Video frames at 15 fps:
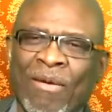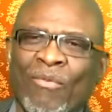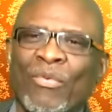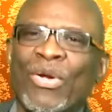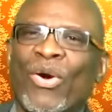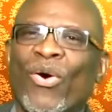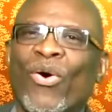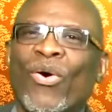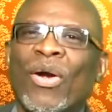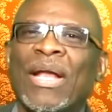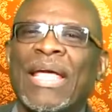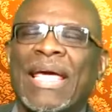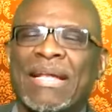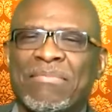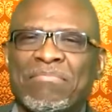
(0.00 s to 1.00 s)
we
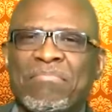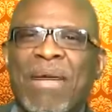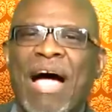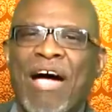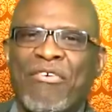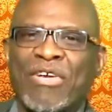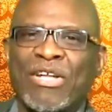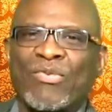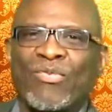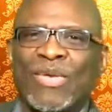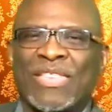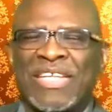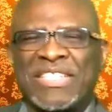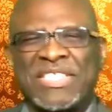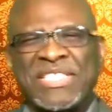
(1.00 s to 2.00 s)
all get married
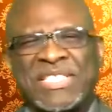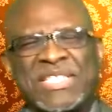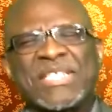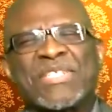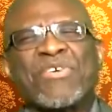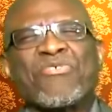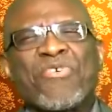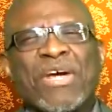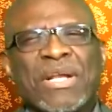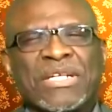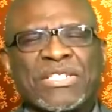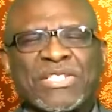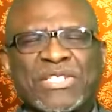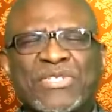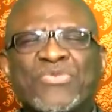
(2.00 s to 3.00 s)
with this
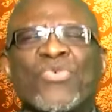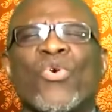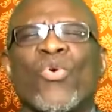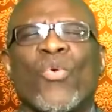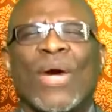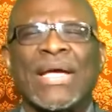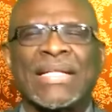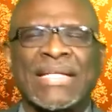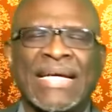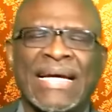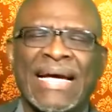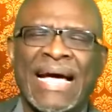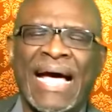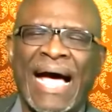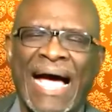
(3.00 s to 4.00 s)
Cinderella, Snow White
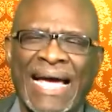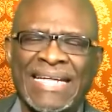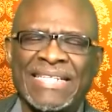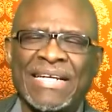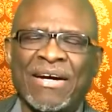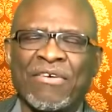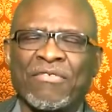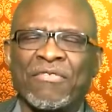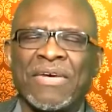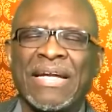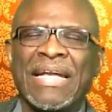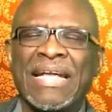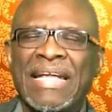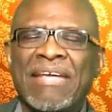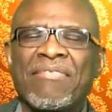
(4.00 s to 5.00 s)
idea of
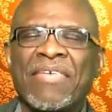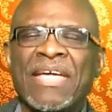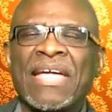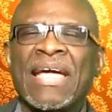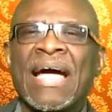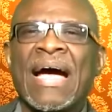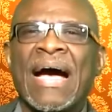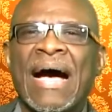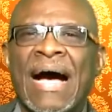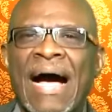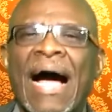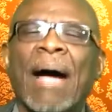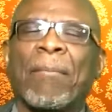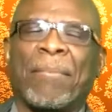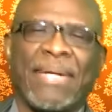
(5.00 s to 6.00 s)
living
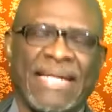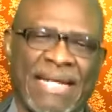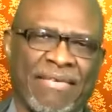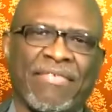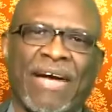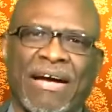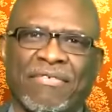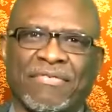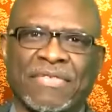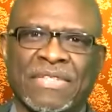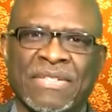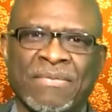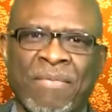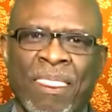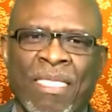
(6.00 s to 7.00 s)
happily ever
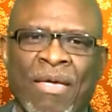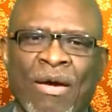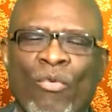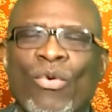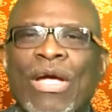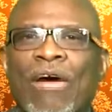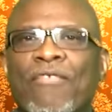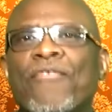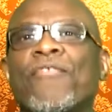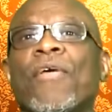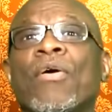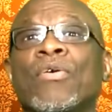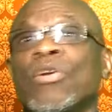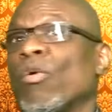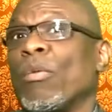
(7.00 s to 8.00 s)
after. We have
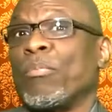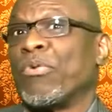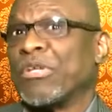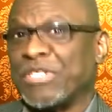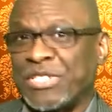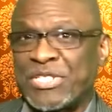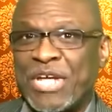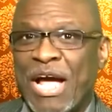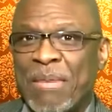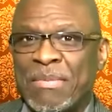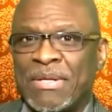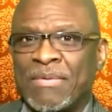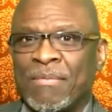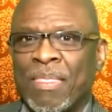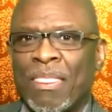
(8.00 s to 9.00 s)
found our Prince
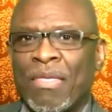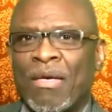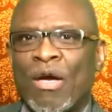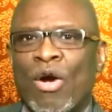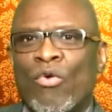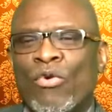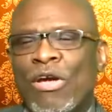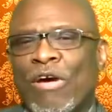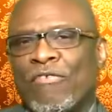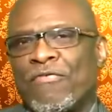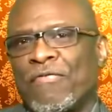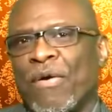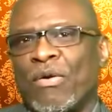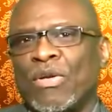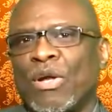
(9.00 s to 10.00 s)
Charming. We have
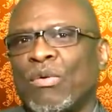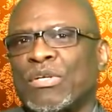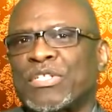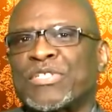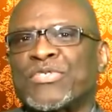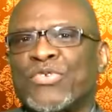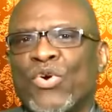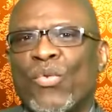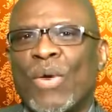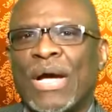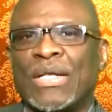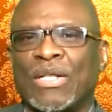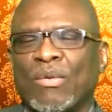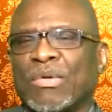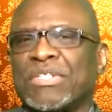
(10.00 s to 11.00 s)
found our Snow
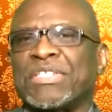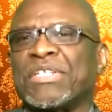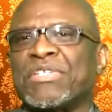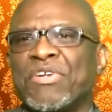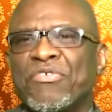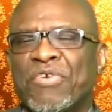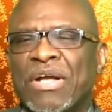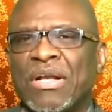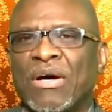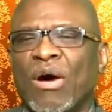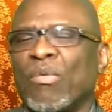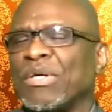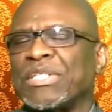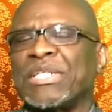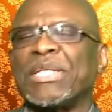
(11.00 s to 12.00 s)
White, our Cinderella,
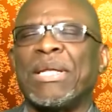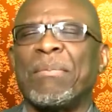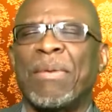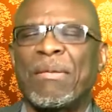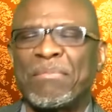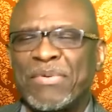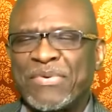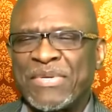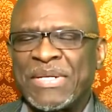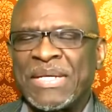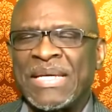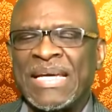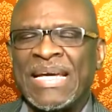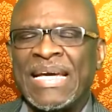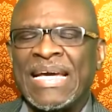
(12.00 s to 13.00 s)
our Sleeping
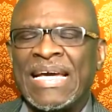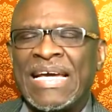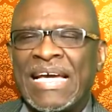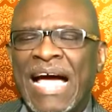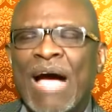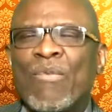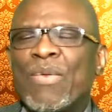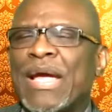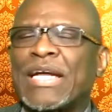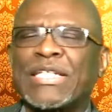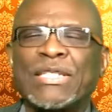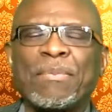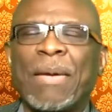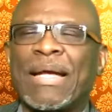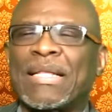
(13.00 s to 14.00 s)
Beauty. And we
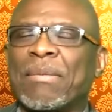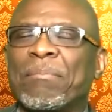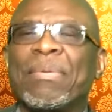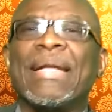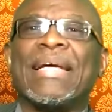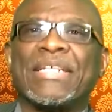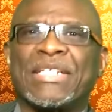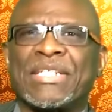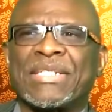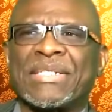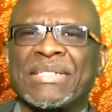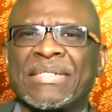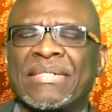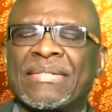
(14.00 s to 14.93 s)
expect bliss.